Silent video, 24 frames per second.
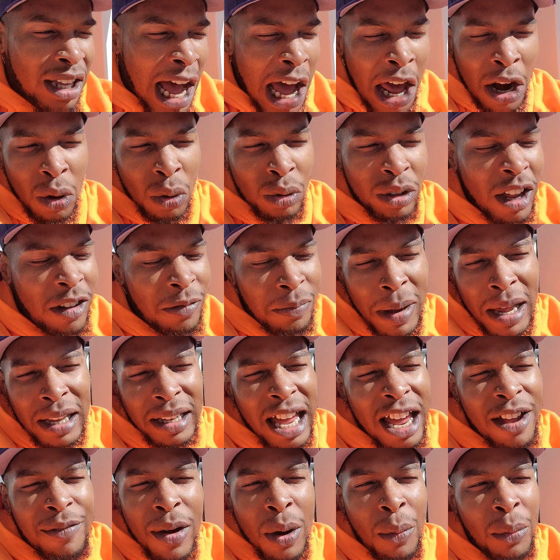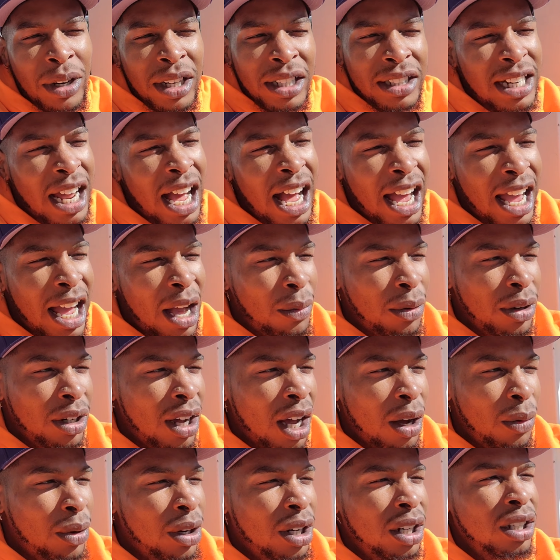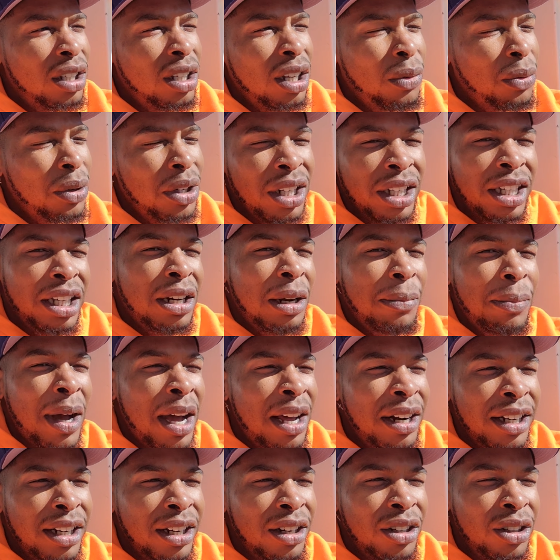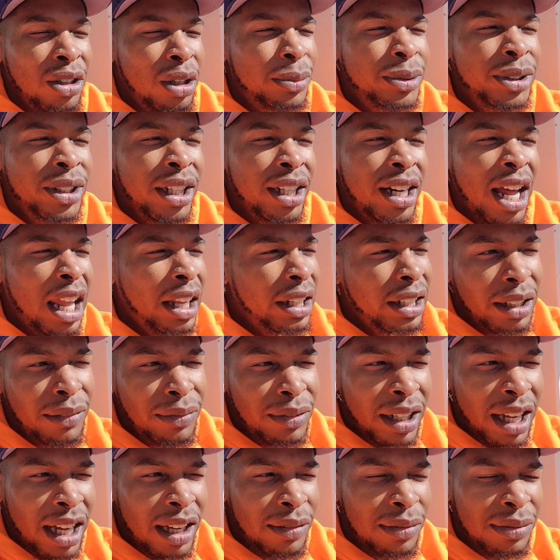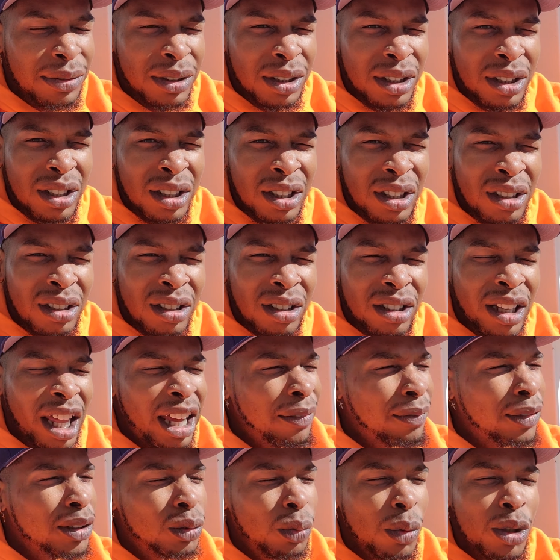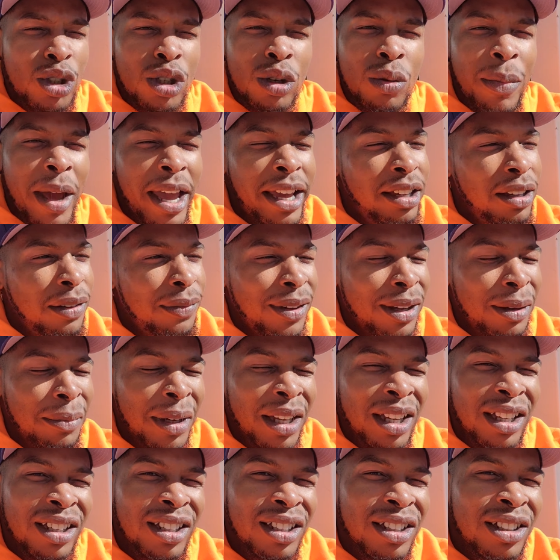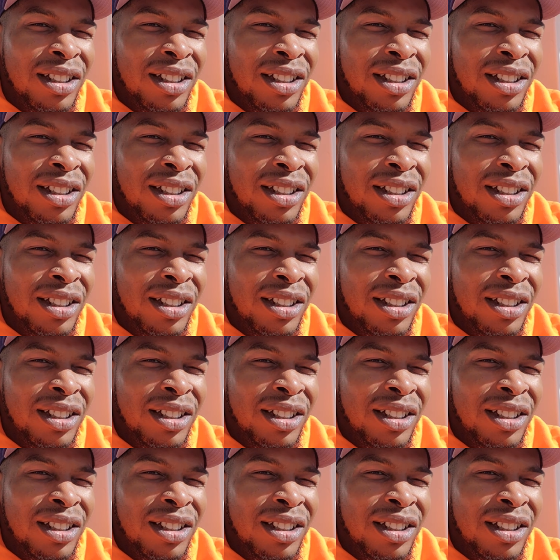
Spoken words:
I don't love my life. I want to die. I want to get up out of here. You know what I'm saying? I love life. Life is what you make of it, man.